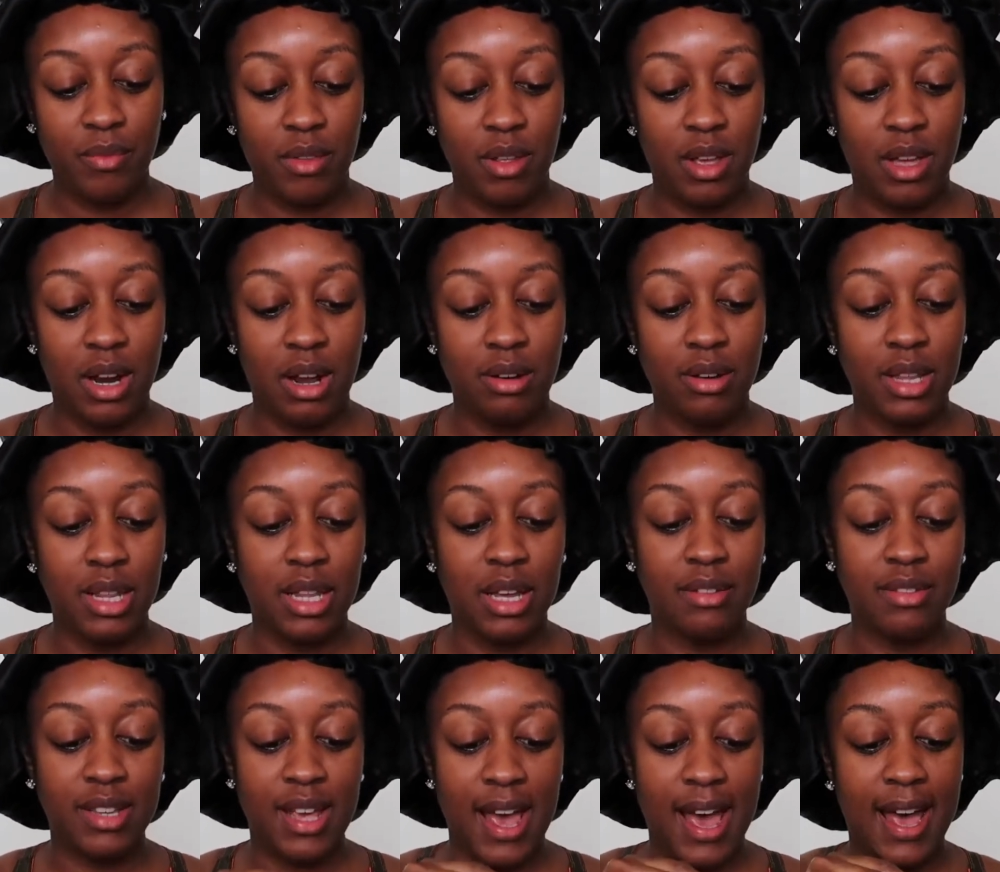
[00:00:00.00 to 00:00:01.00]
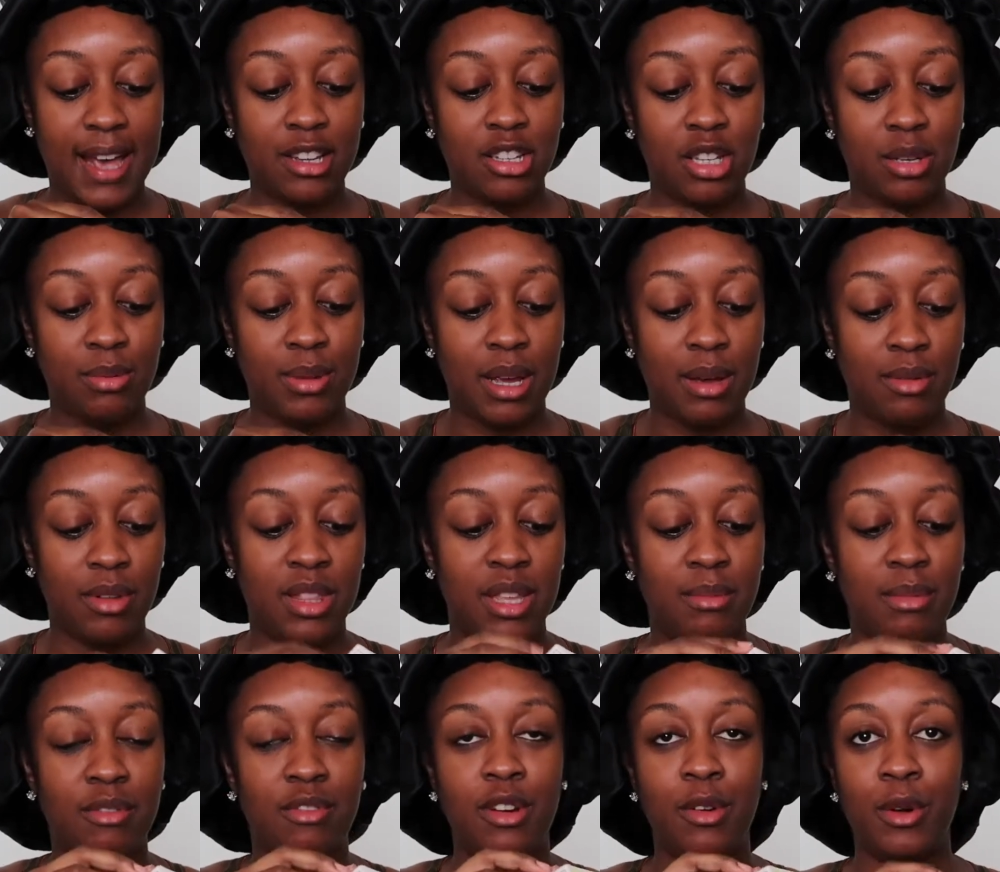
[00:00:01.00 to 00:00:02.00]
And I would love to actually play with them
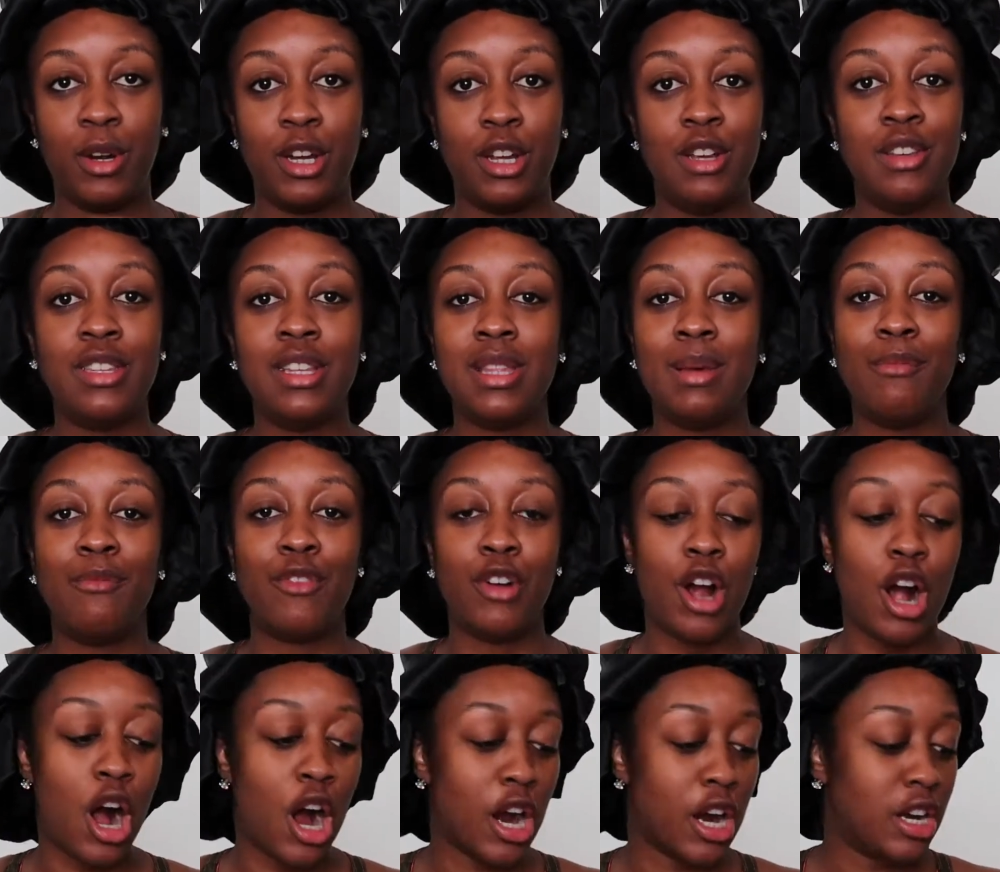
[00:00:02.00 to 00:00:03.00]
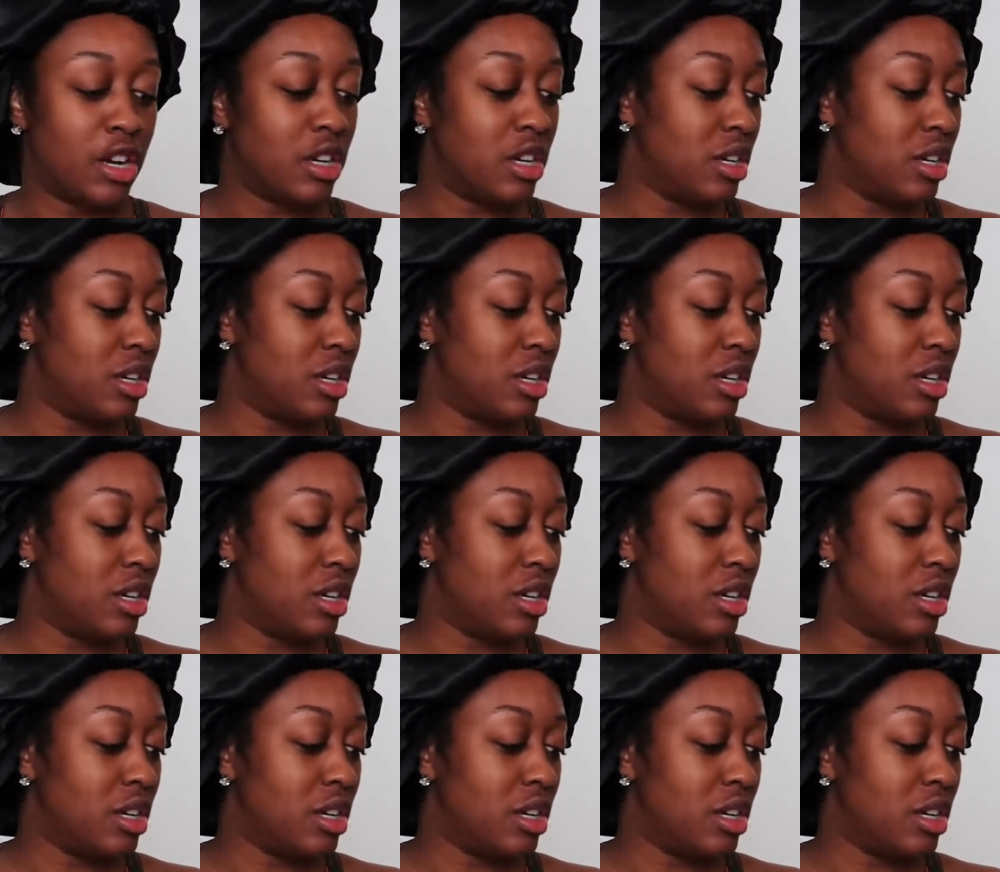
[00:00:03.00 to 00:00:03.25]
if I weren't using them for art.